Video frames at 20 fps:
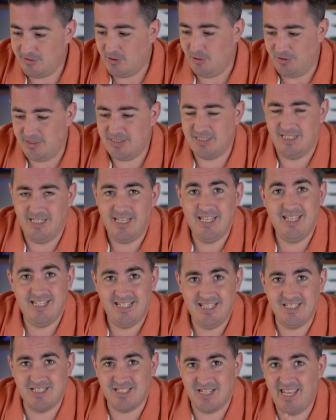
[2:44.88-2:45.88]
honestly, it
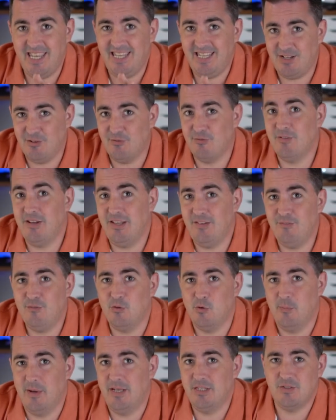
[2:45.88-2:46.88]
is a great
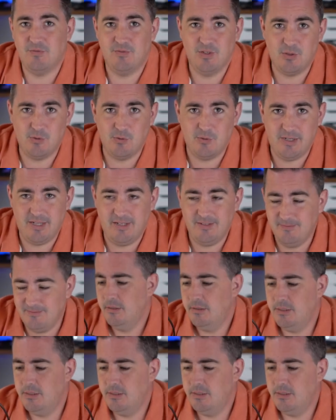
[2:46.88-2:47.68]
format to record in.